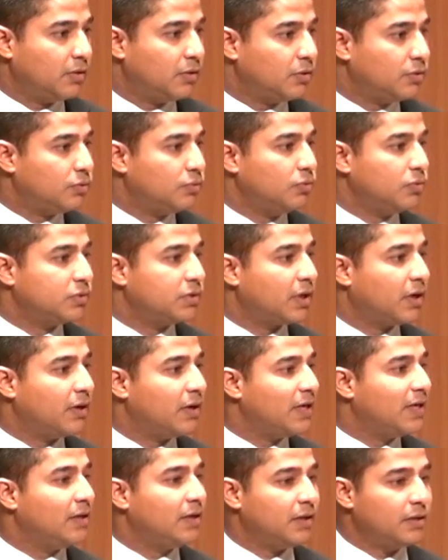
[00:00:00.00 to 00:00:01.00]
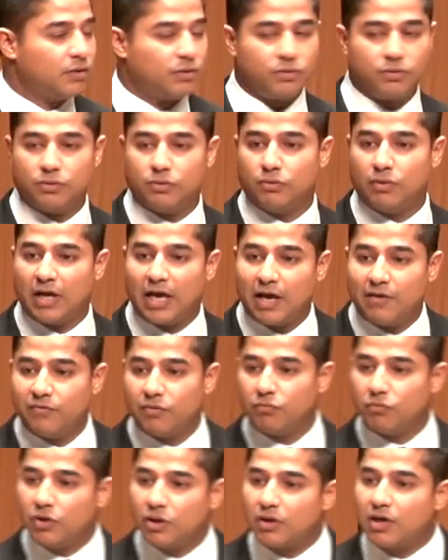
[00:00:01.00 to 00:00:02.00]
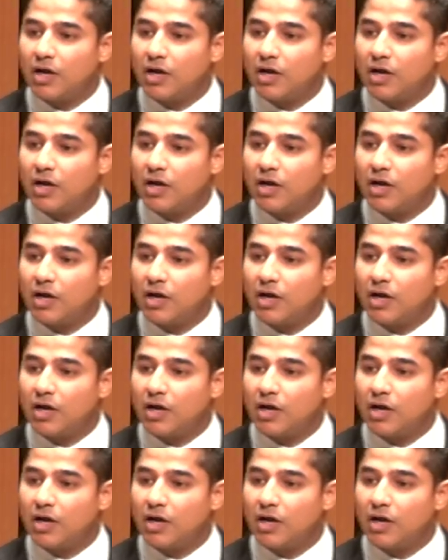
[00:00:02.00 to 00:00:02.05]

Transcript: the tools that are needed to have a real